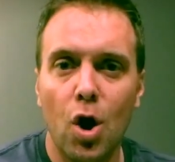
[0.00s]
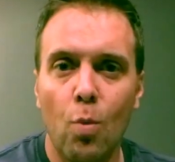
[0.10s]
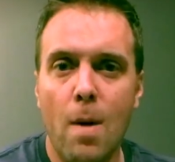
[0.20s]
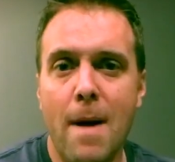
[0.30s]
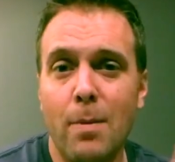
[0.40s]

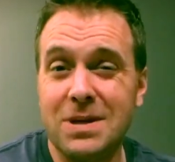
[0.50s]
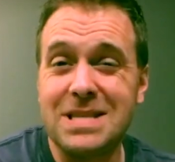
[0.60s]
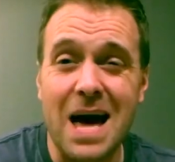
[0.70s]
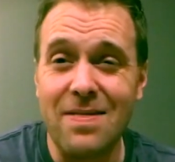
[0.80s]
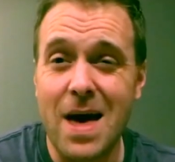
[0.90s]
whereby we
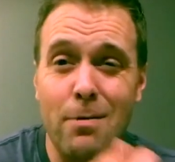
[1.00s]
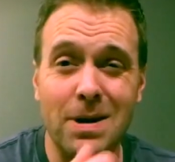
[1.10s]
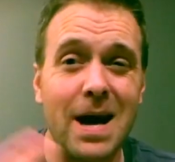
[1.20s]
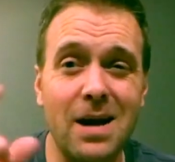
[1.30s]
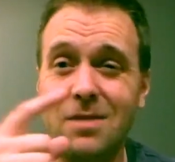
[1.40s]
sat there
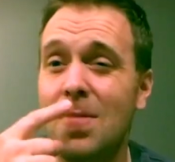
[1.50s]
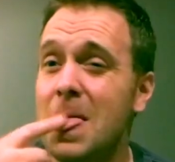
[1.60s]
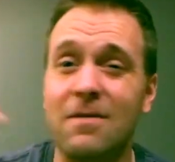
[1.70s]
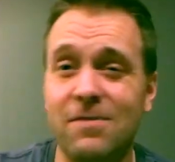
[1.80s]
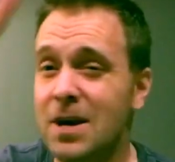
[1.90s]
and kind of
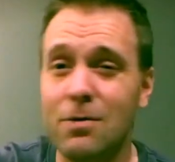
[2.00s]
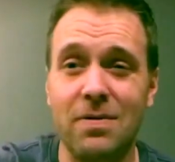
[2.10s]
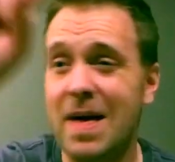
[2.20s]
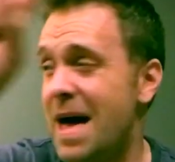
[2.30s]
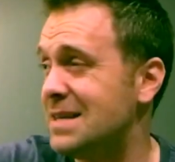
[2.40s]
a finger
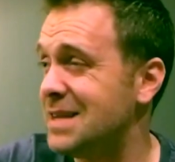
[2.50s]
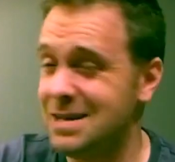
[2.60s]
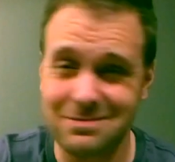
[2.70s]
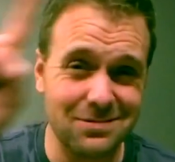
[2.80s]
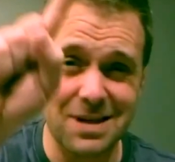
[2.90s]
in the air
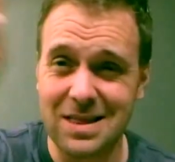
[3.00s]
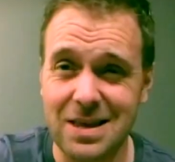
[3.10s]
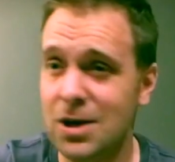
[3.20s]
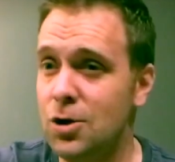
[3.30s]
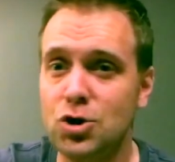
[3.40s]
saying, oh, I
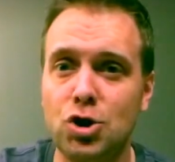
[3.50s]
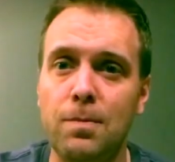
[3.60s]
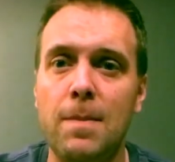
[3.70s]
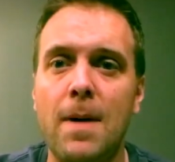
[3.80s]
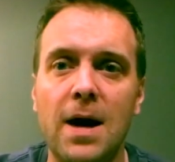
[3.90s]
think you should
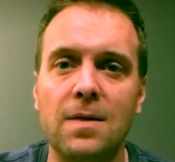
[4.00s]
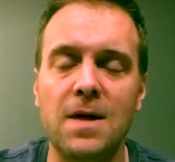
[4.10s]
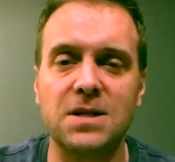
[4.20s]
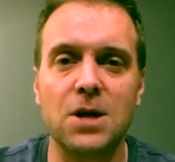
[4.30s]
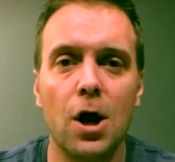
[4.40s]
be paying
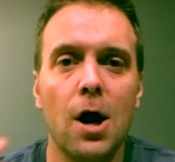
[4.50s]
this.